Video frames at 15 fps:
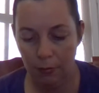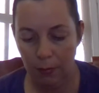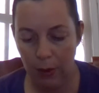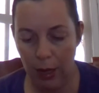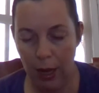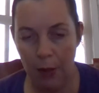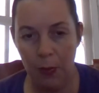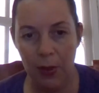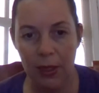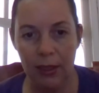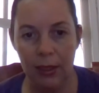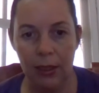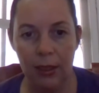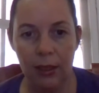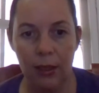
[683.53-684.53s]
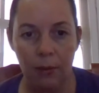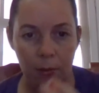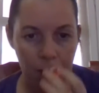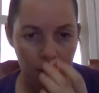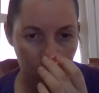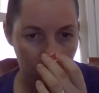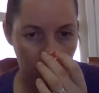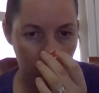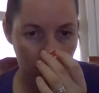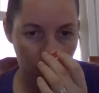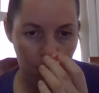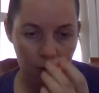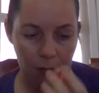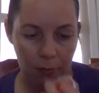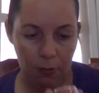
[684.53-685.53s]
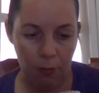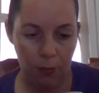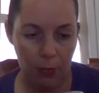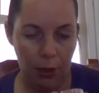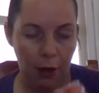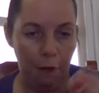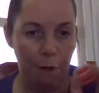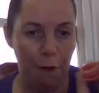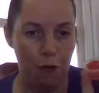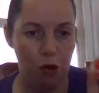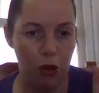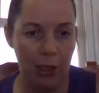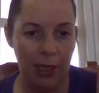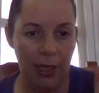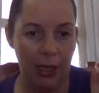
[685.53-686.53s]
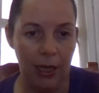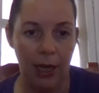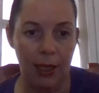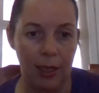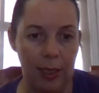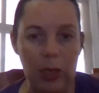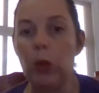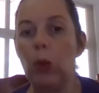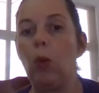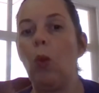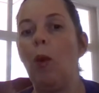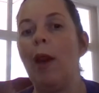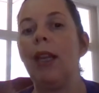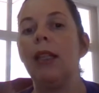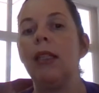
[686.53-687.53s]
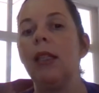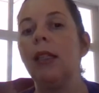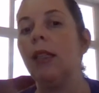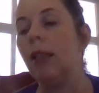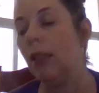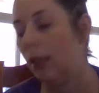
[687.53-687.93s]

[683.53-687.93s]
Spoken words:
And this is fruity yet sweet.